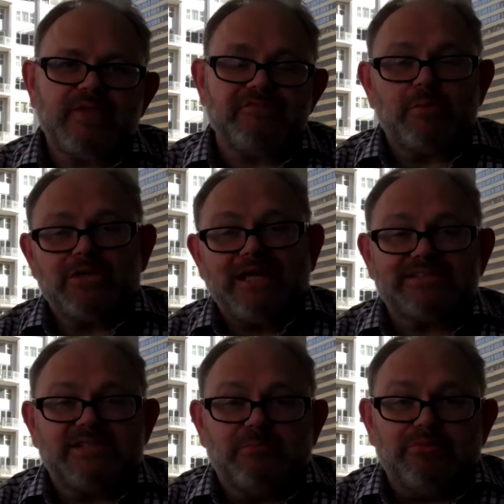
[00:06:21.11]
If it were
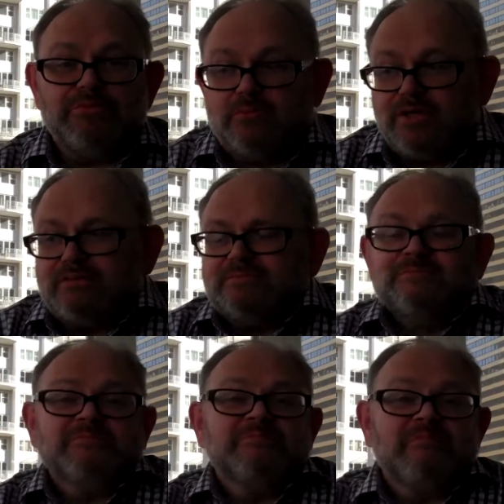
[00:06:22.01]
that simple, well,
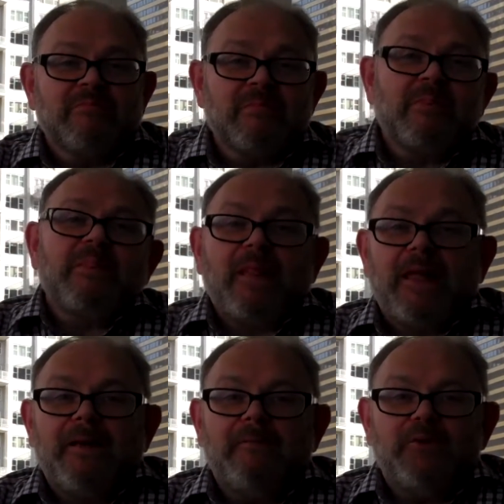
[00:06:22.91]

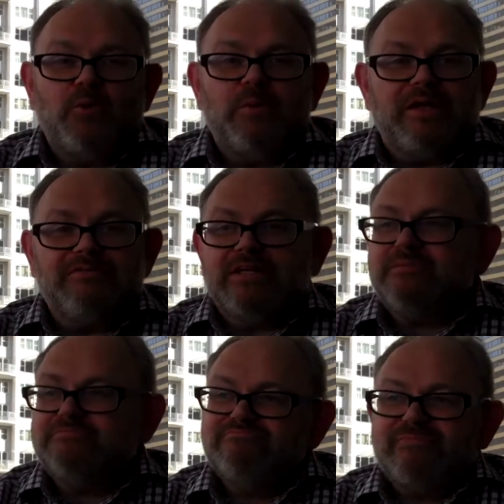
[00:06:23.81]
we'd all be living
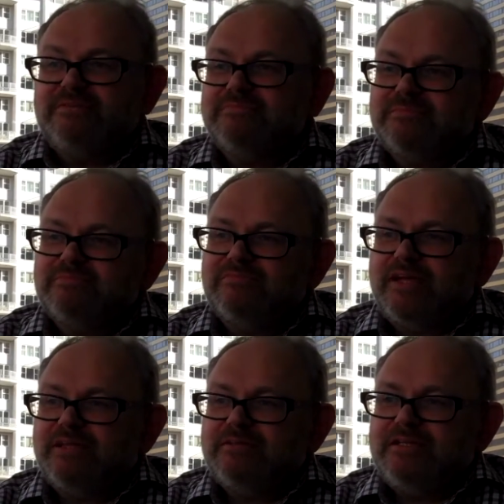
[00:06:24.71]
in, in
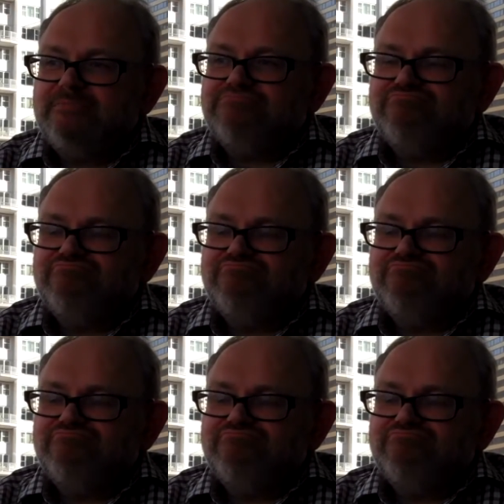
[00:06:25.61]
fairly